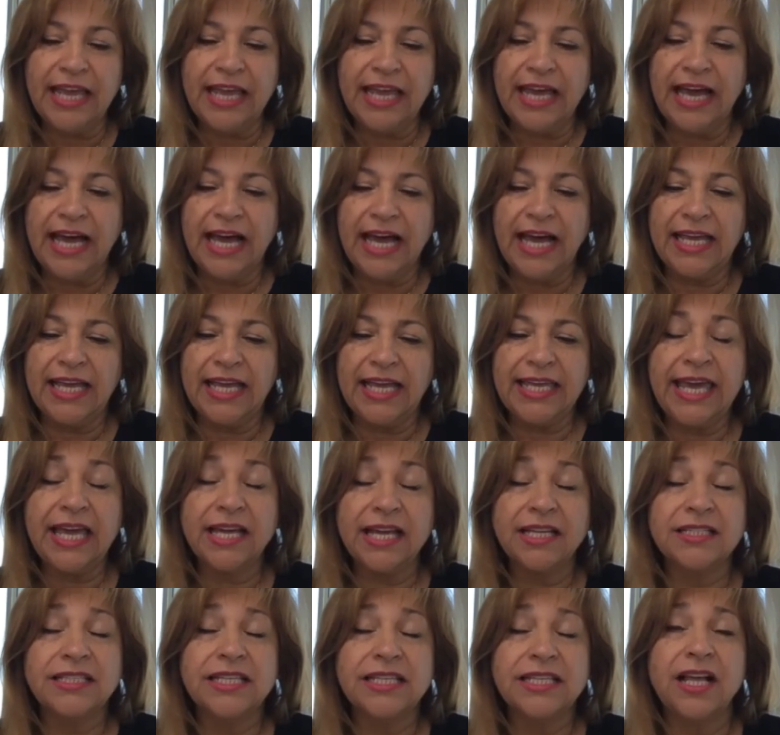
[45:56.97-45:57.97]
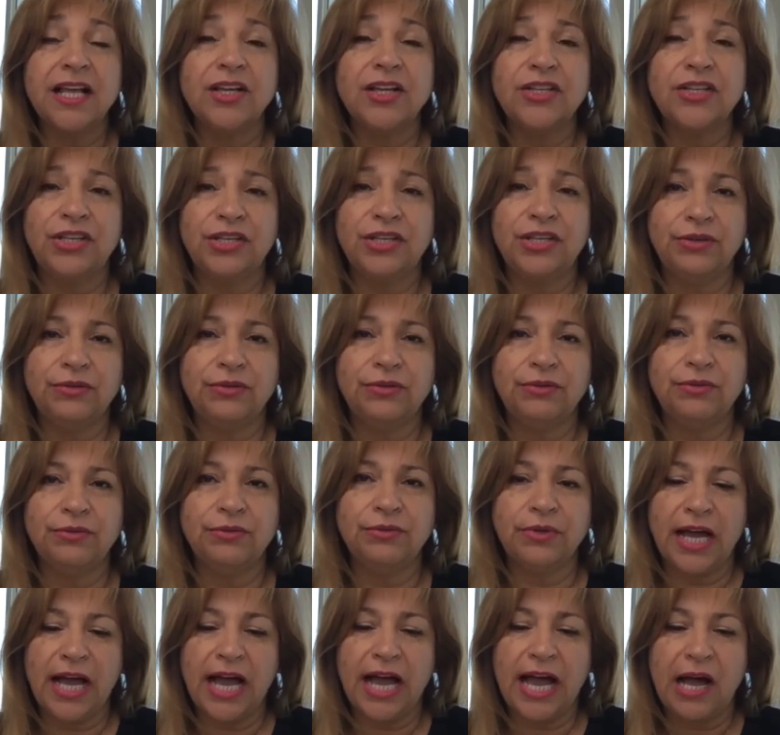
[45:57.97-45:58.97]
I can't tell
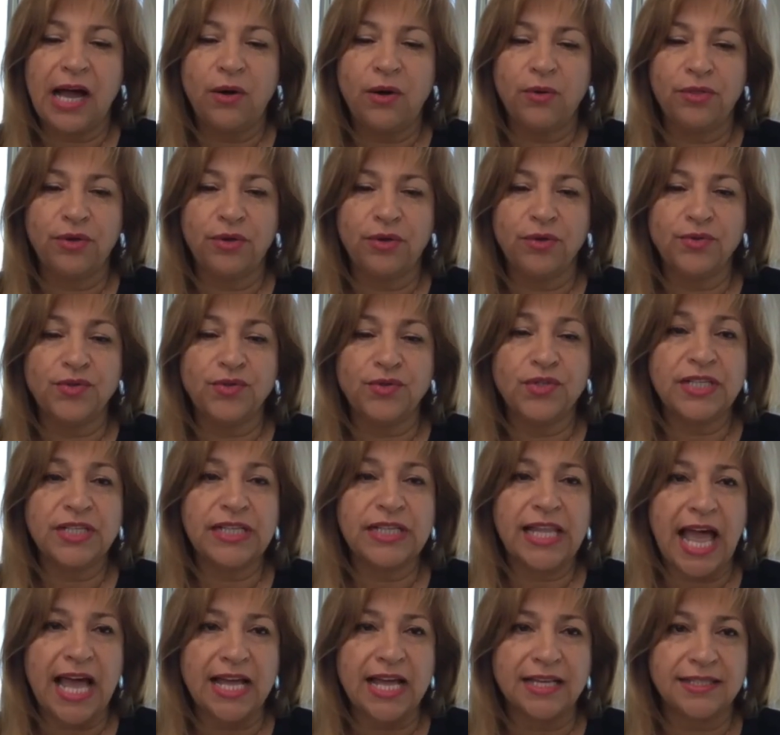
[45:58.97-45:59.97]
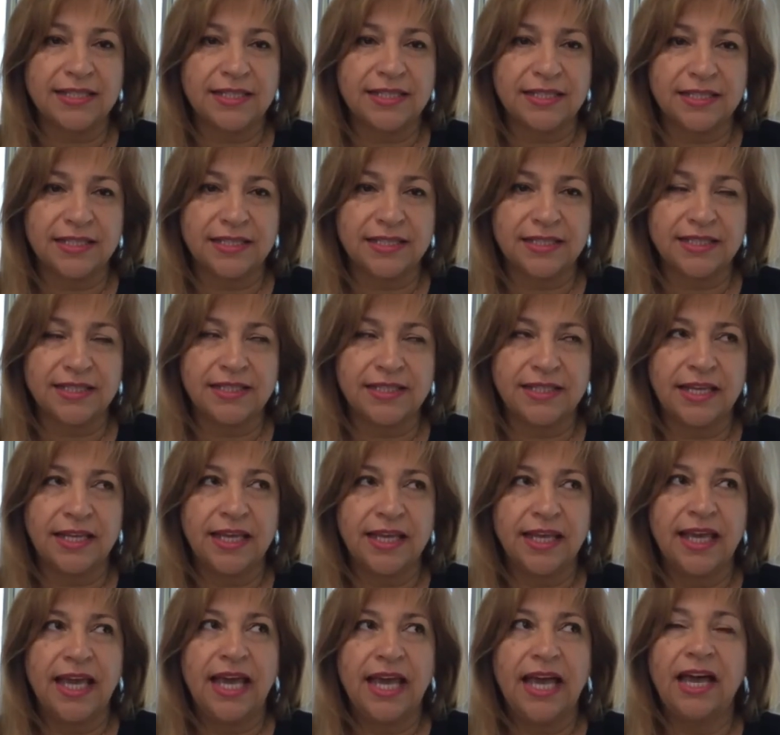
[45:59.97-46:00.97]
you how those classes
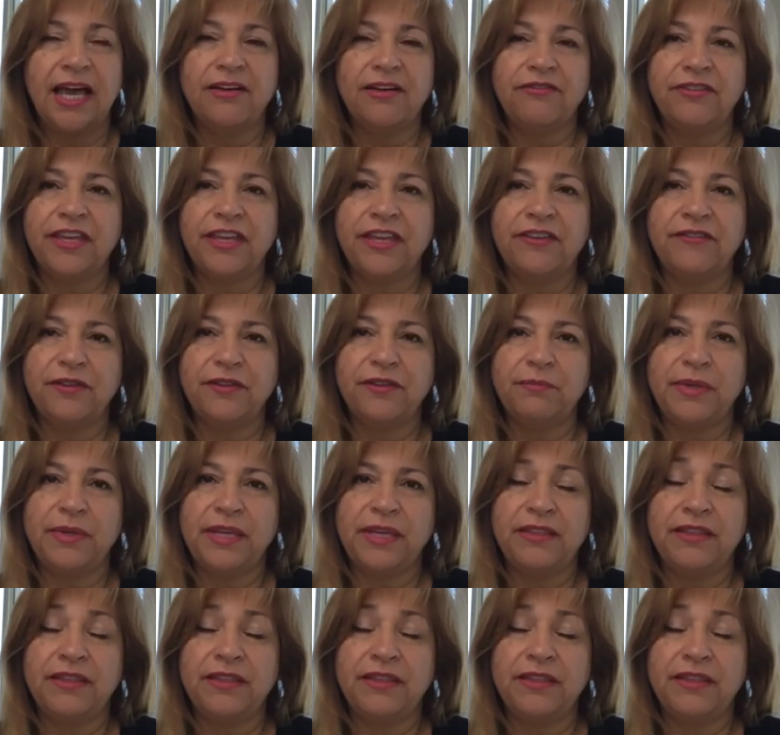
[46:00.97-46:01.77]
have given me the